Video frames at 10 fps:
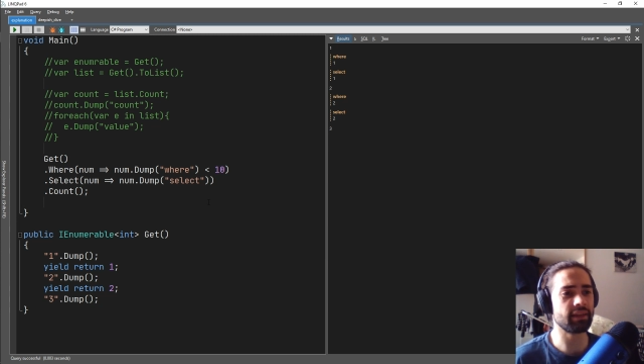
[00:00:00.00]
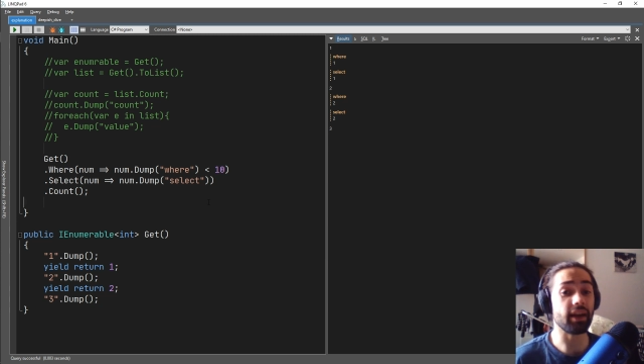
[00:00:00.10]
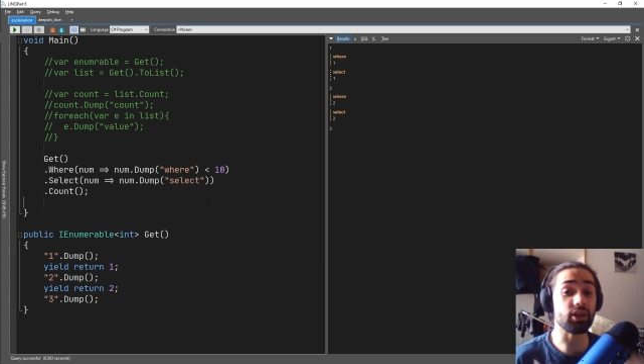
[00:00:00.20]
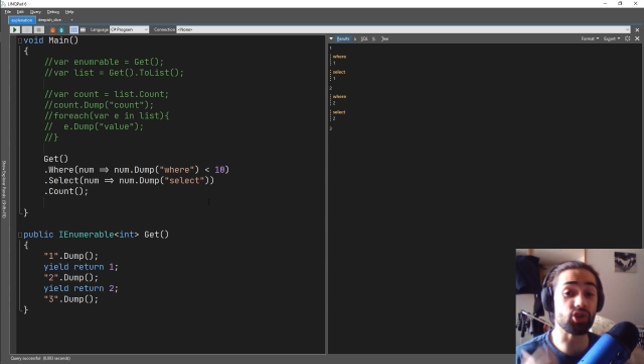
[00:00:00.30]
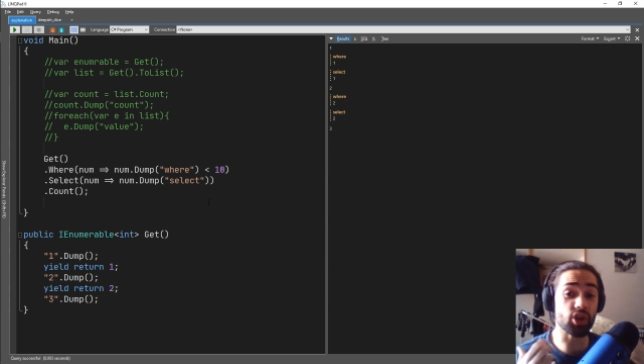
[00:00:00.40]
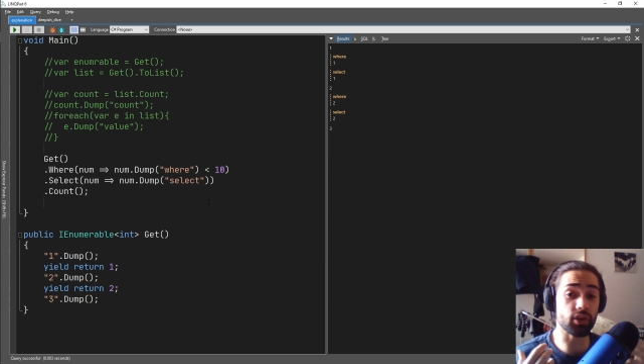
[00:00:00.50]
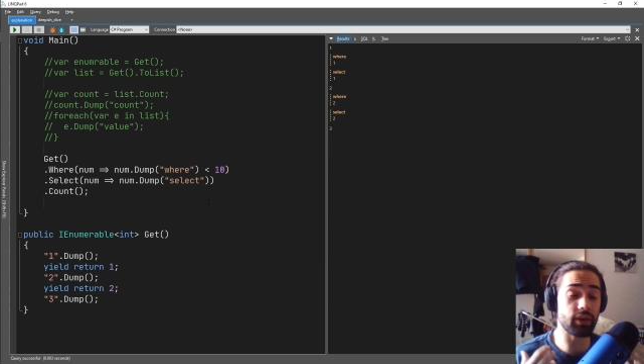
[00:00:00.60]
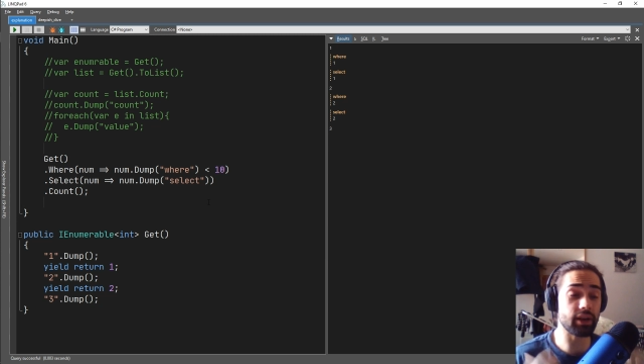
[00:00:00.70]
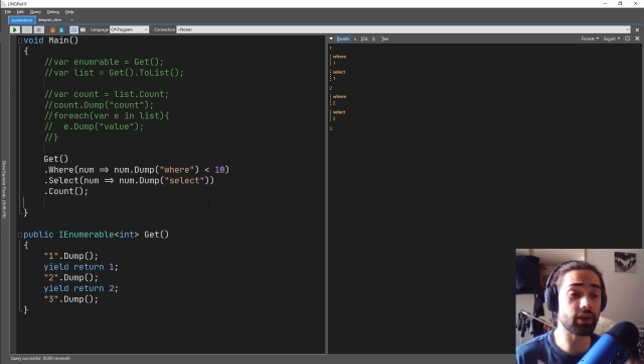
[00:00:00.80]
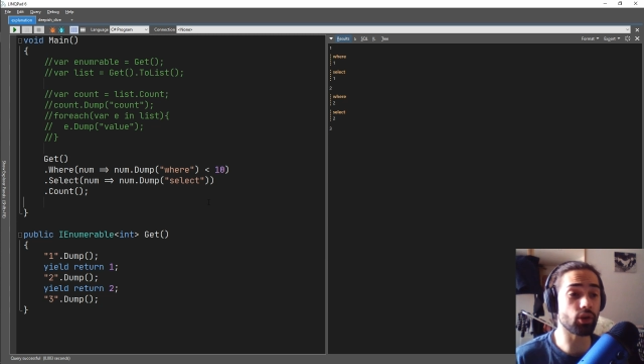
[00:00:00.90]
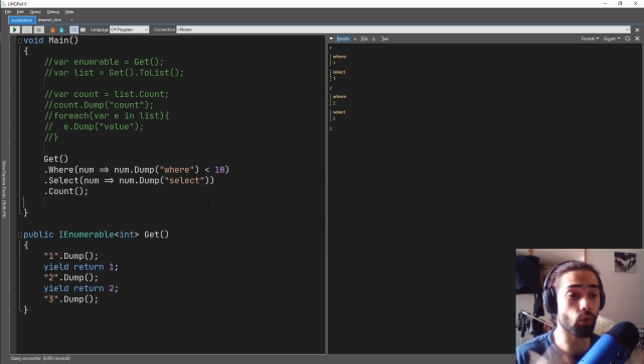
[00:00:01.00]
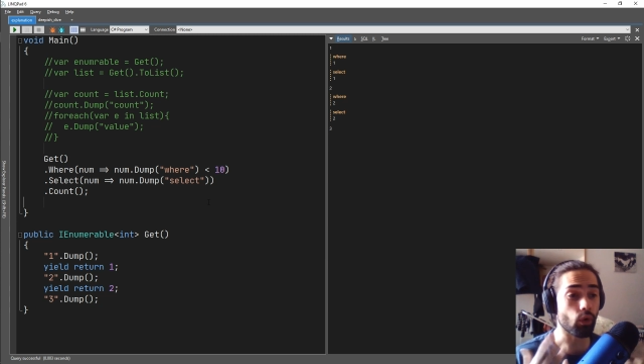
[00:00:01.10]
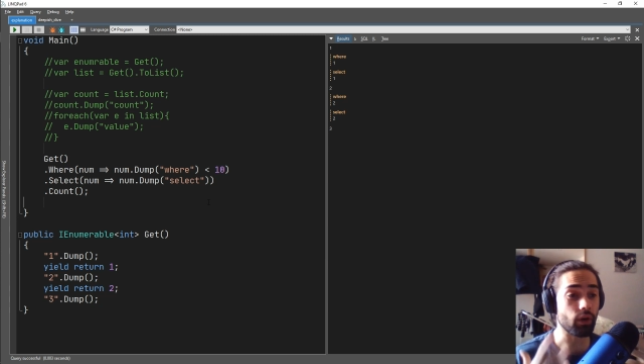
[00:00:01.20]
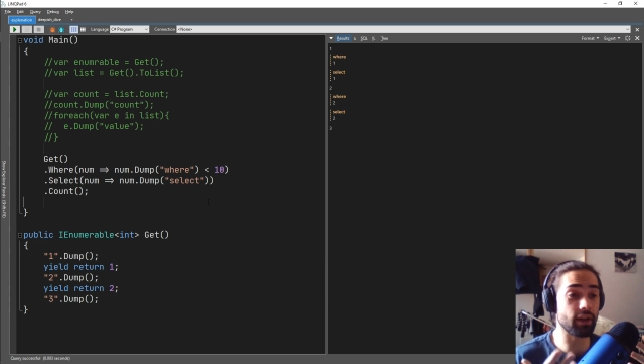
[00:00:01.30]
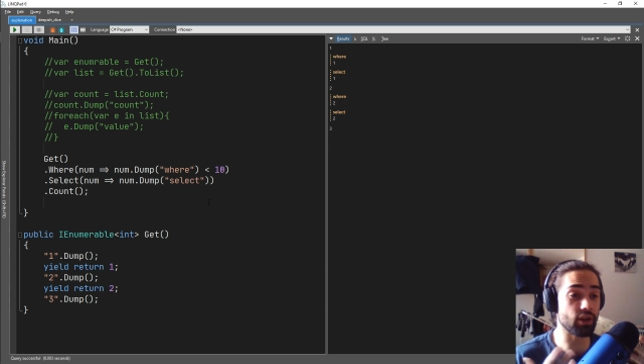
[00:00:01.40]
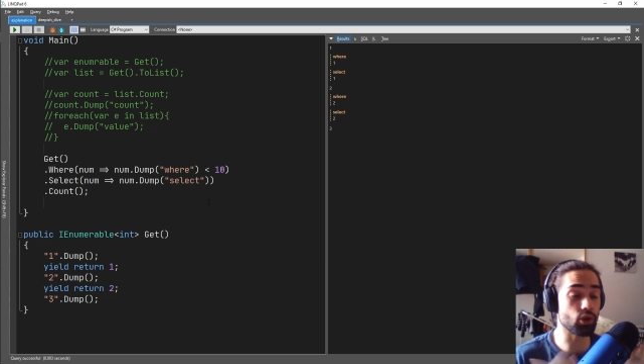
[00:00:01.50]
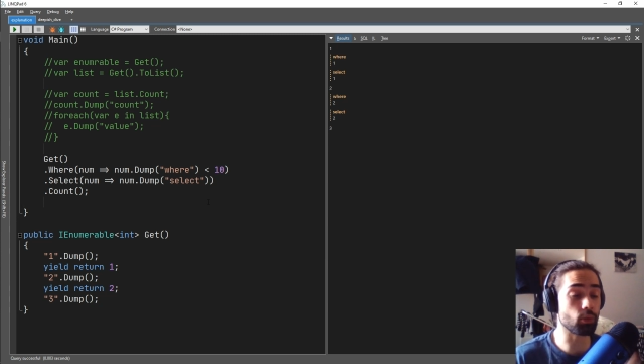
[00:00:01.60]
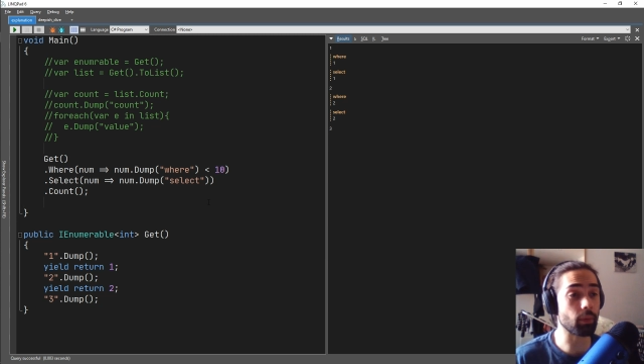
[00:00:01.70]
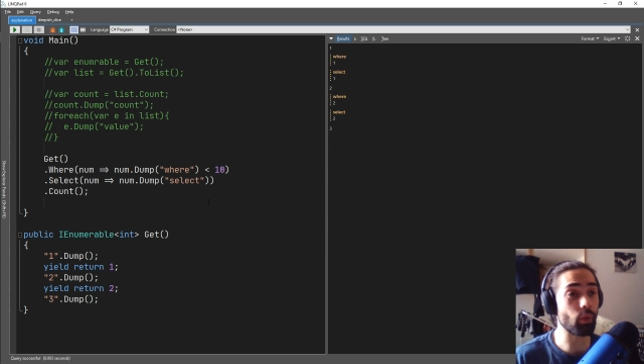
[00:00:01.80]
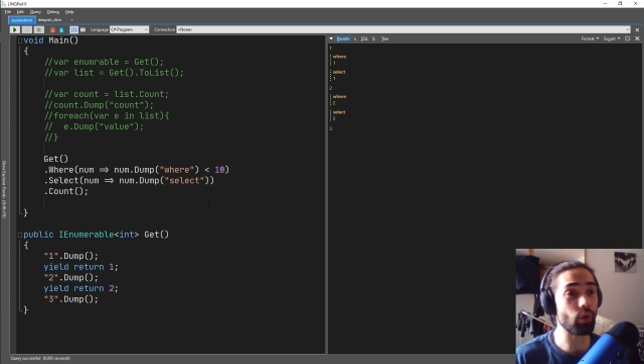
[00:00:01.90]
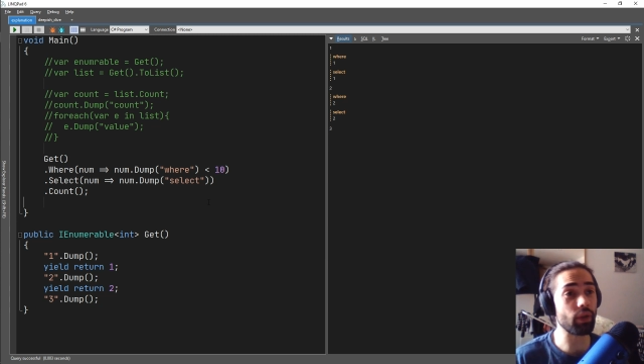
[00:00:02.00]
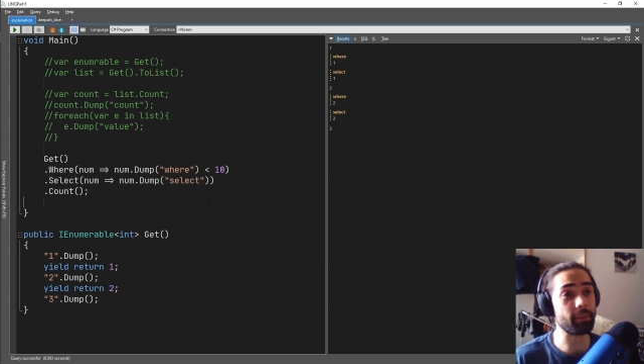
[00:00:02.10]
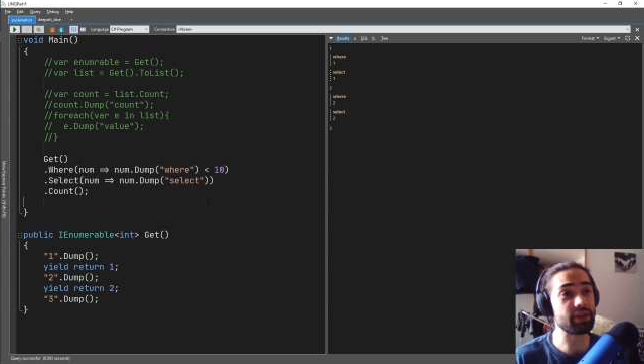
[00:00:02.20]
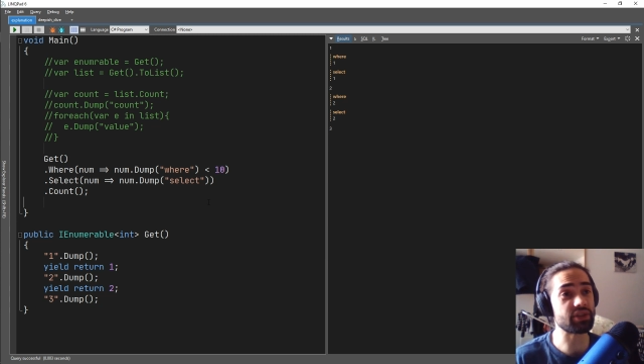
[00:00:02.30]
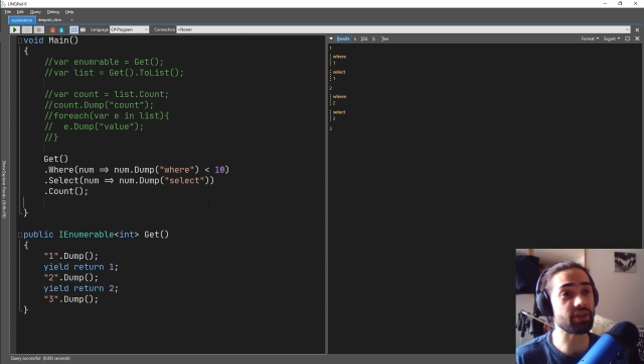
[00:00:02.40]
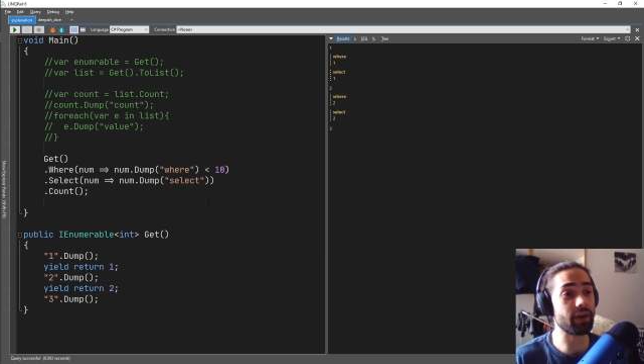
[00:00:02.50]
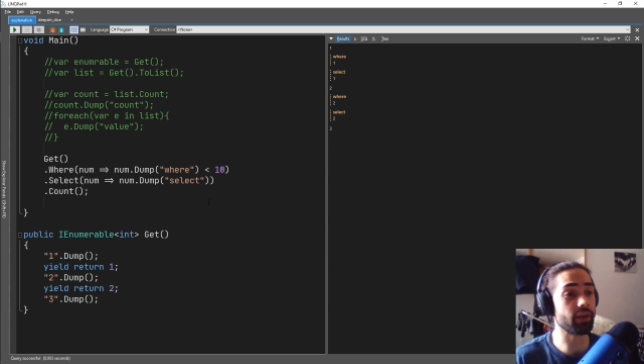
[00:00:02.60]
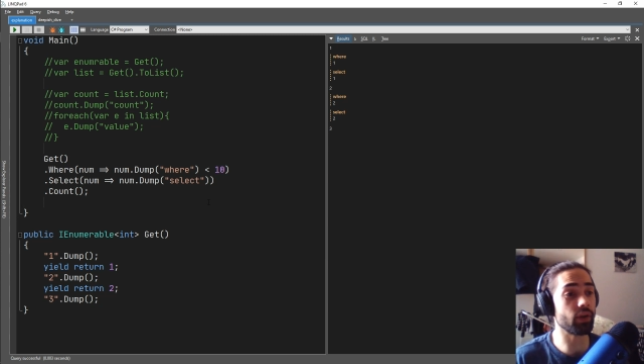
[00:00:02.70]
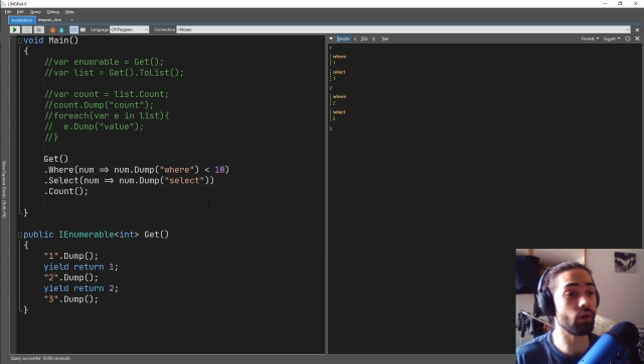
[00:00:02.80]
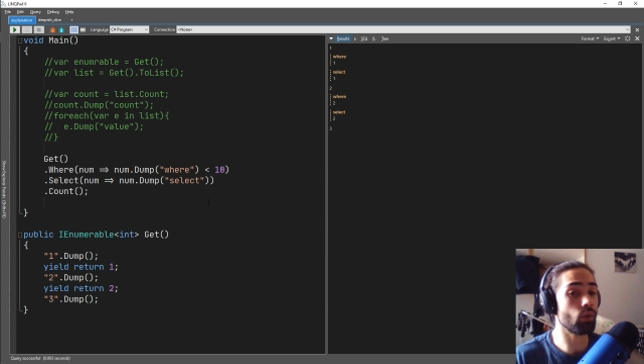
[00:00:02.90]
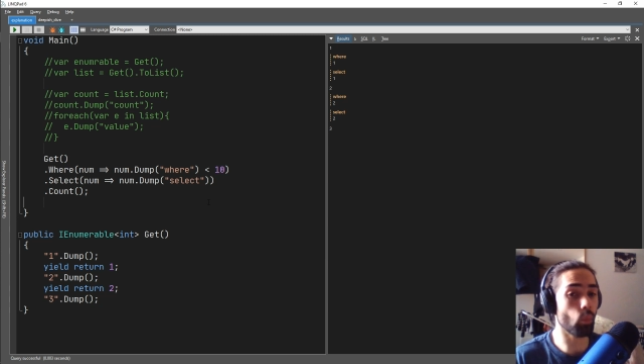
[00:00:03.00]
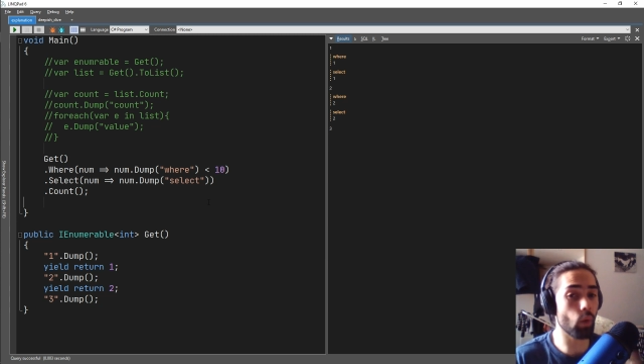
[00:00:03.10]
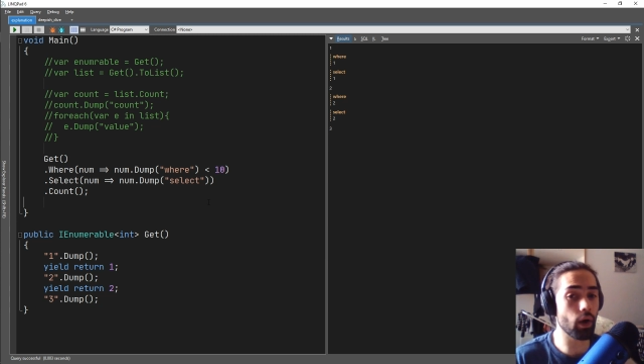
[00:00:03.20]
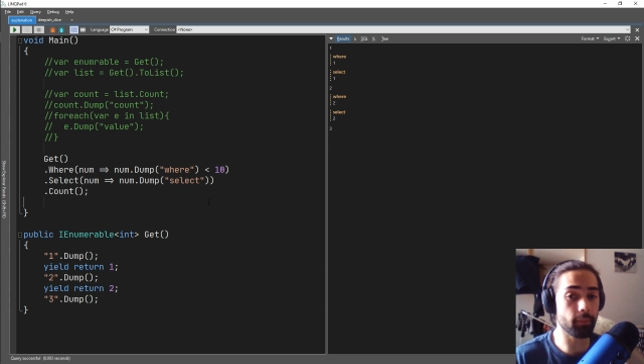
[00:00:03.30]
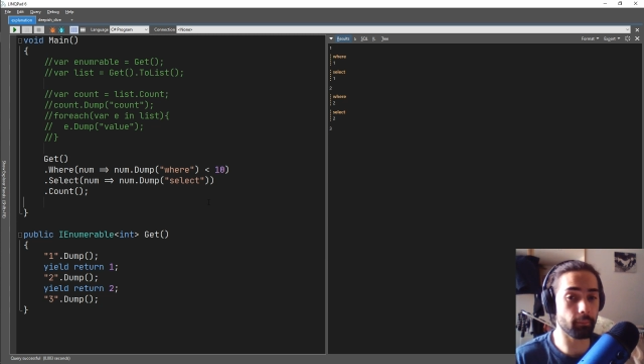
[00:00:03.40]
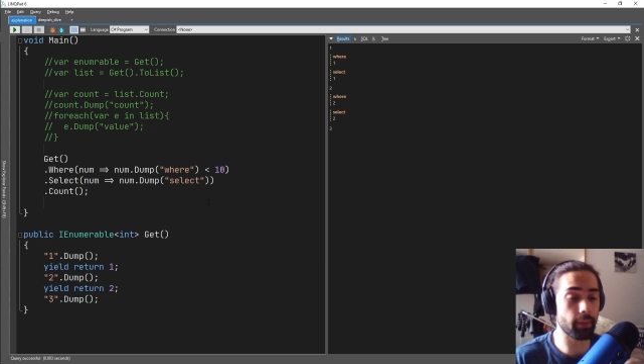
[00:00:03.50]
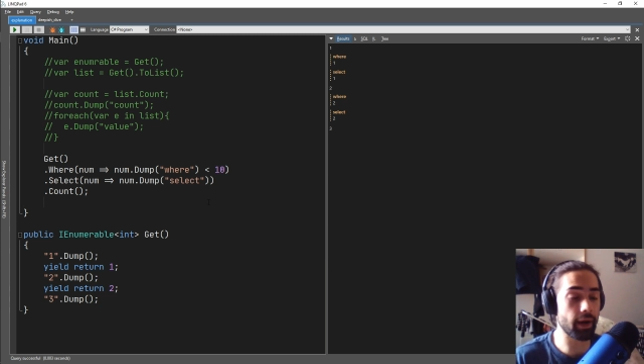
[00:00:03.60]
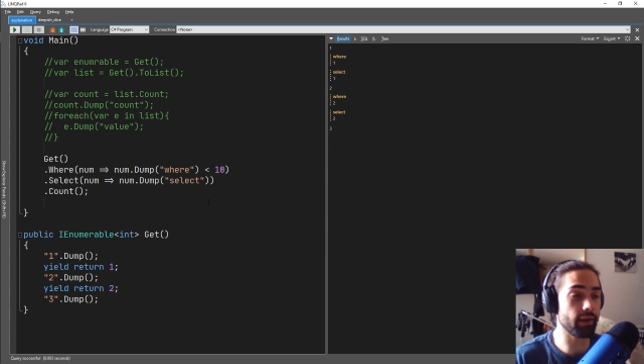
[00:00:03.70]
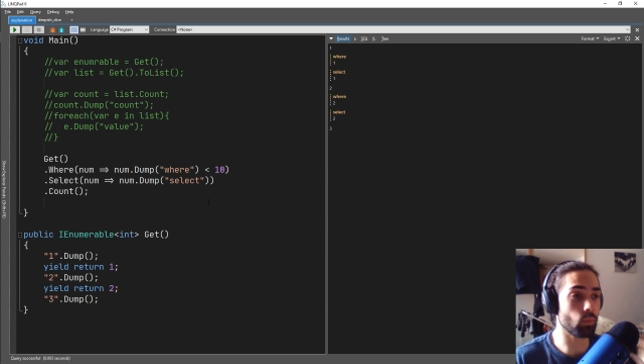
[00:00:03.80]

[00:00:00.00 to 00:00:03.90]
a generator or an IEnumerable emits a value one by